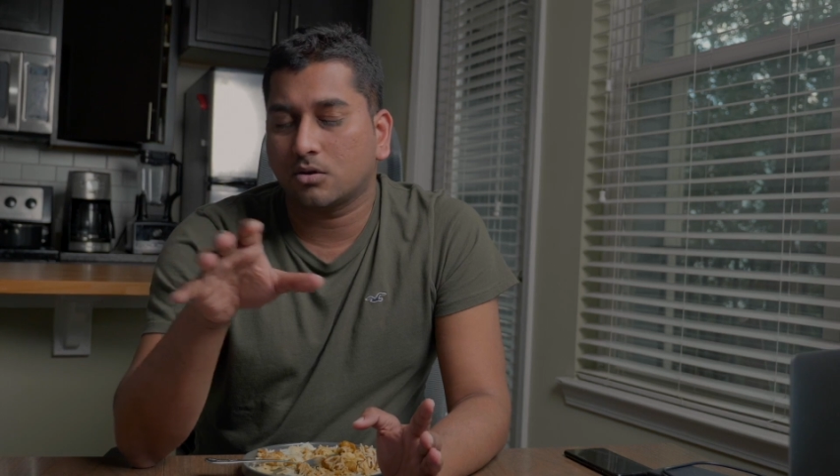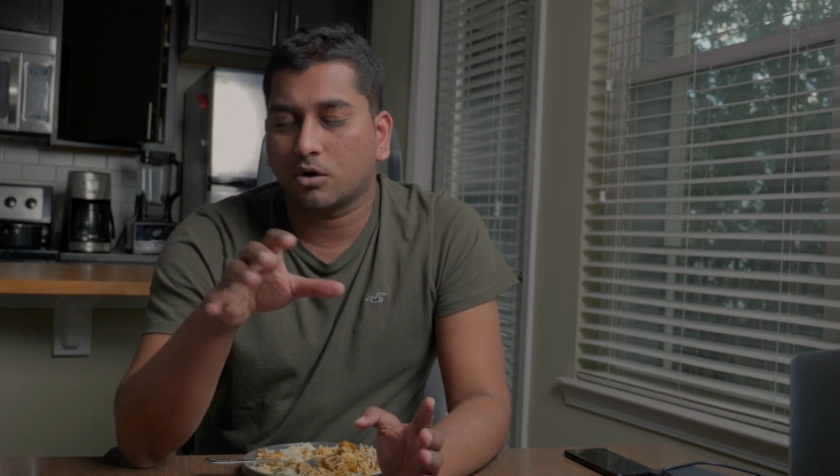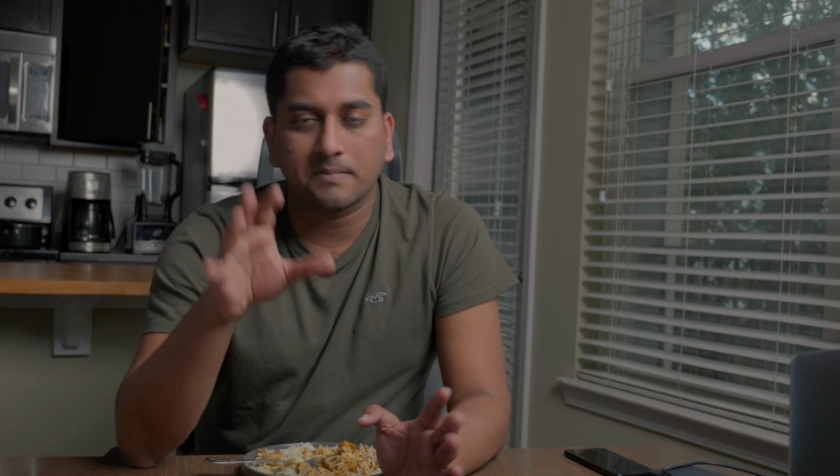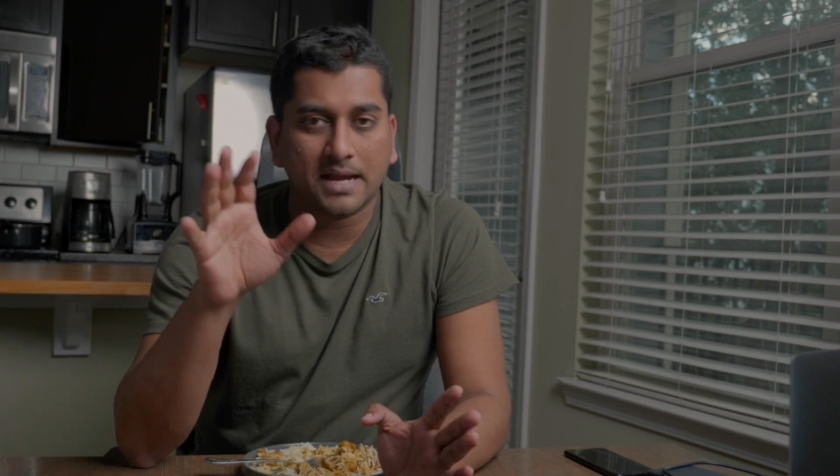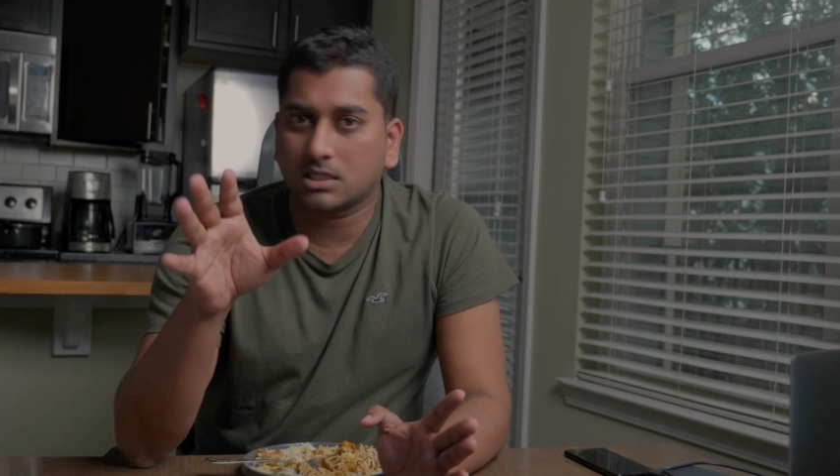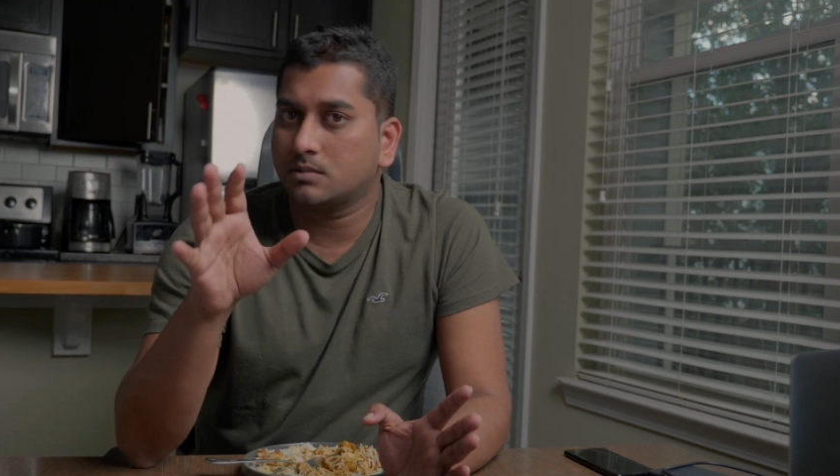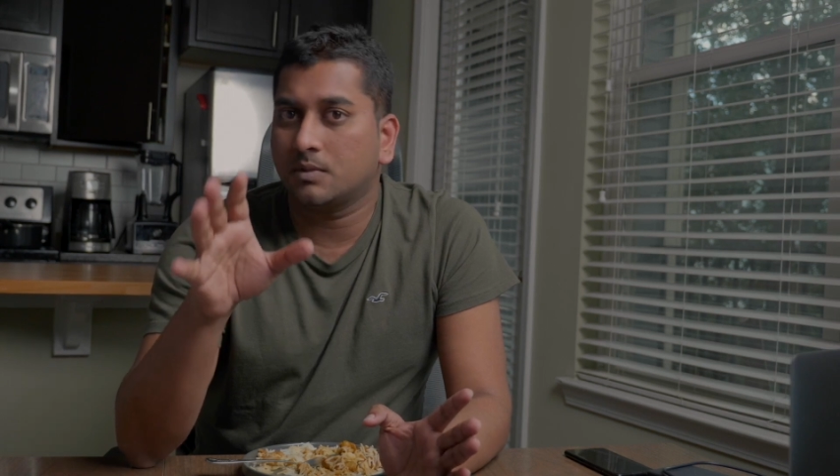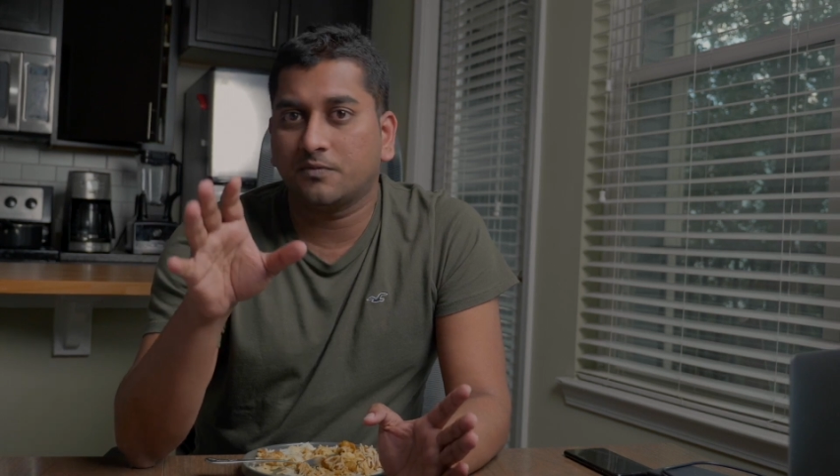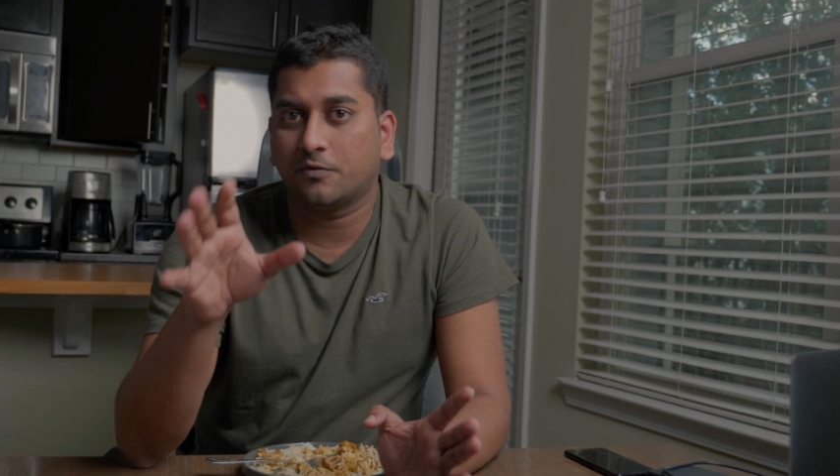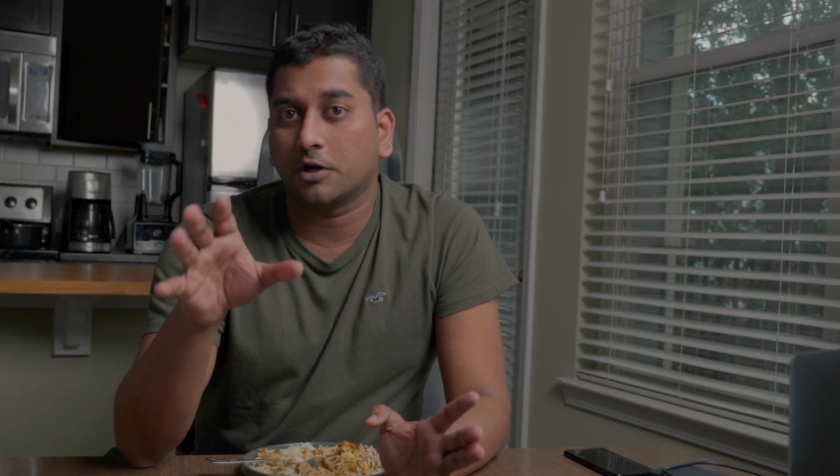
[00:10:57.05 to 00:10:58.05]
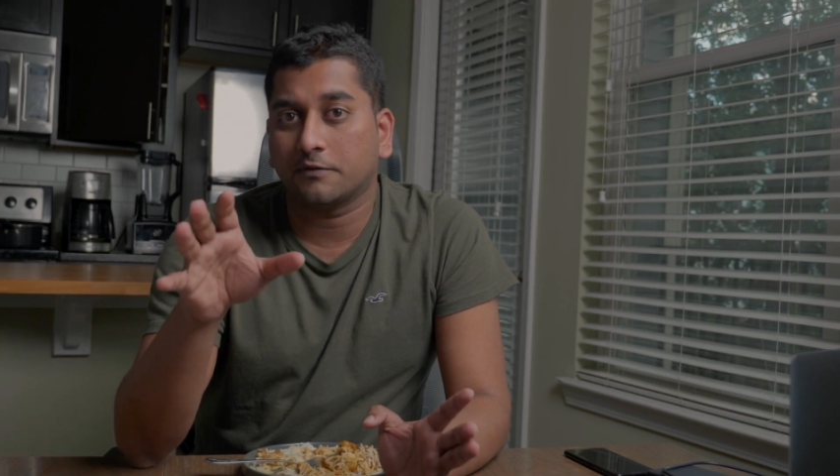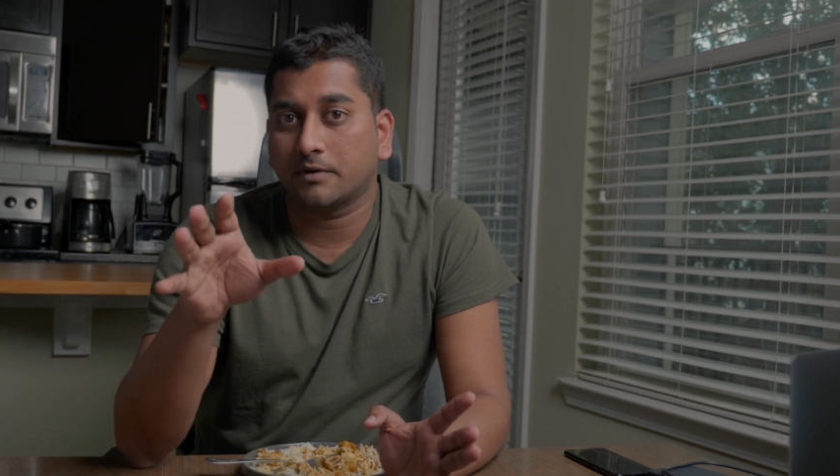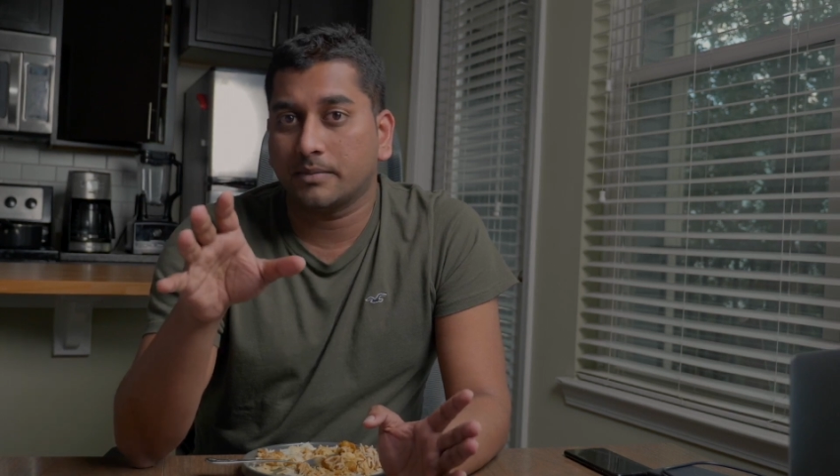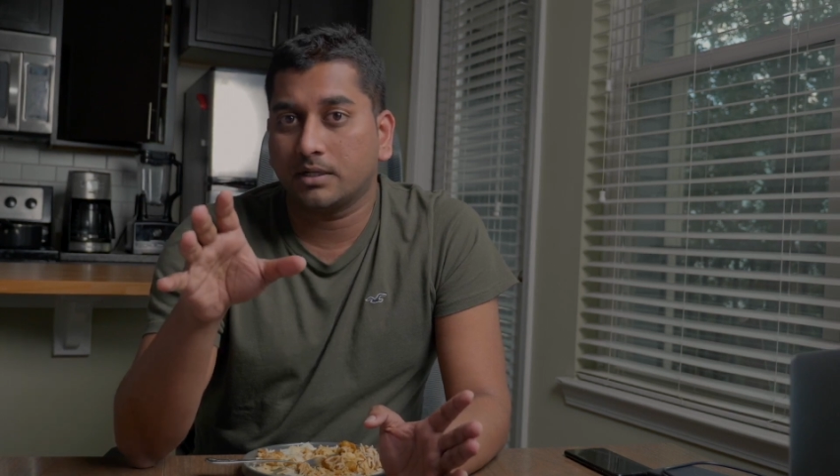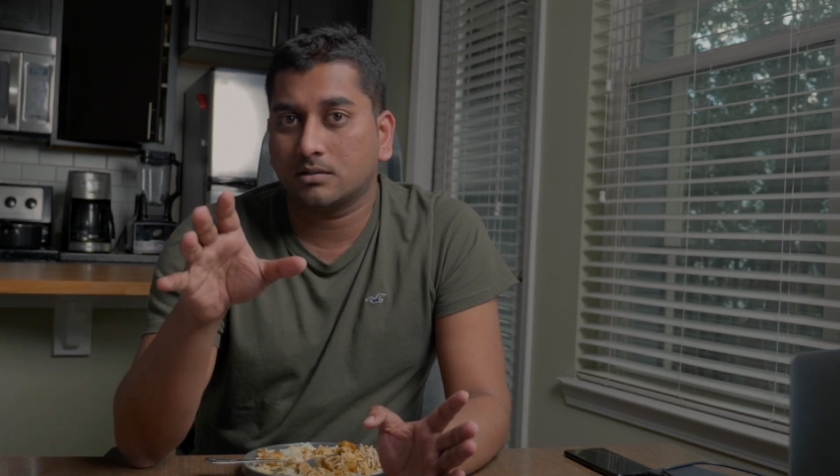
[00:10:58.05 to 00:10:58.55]
or maximum
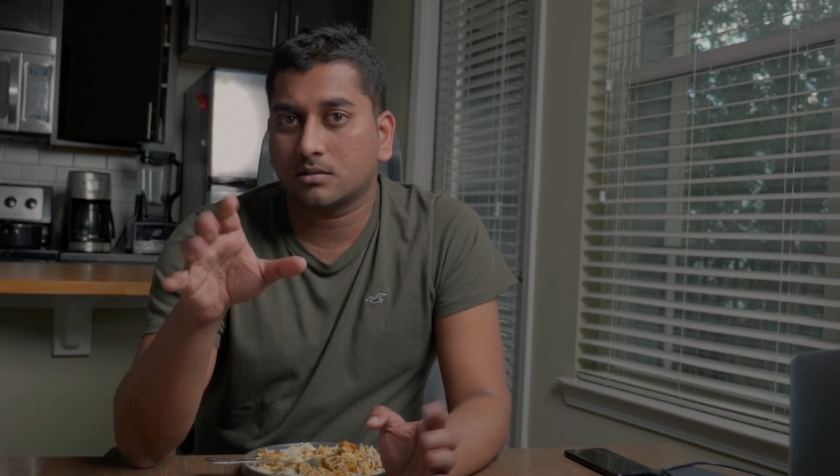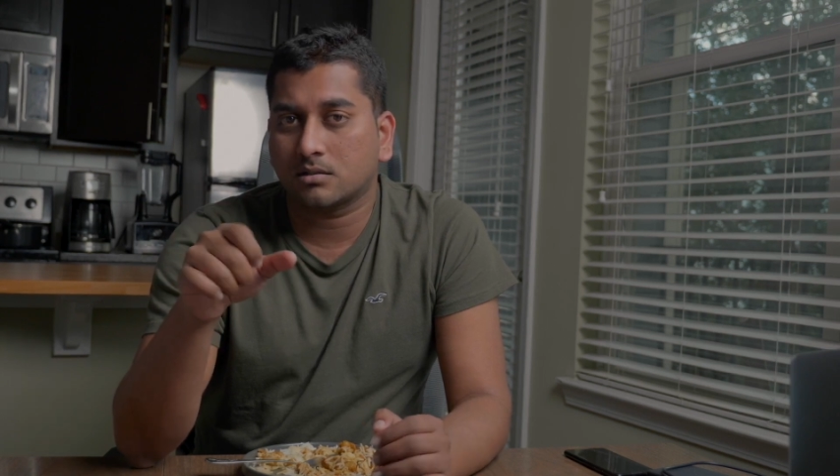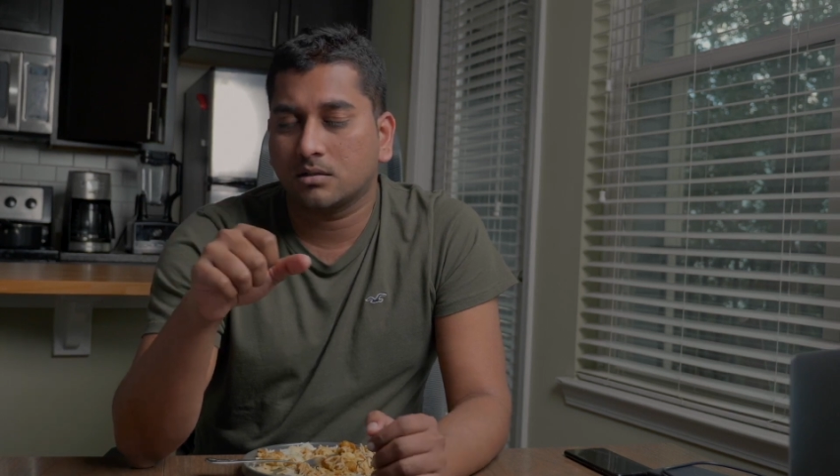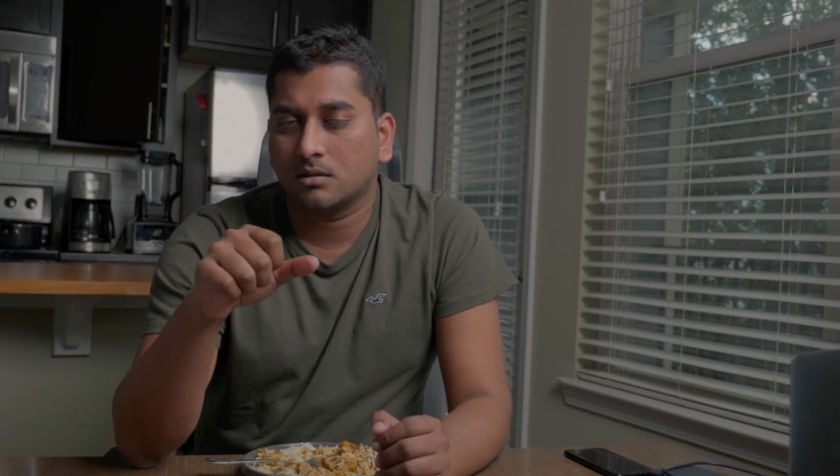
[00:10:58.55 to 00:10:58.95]
45 minutes.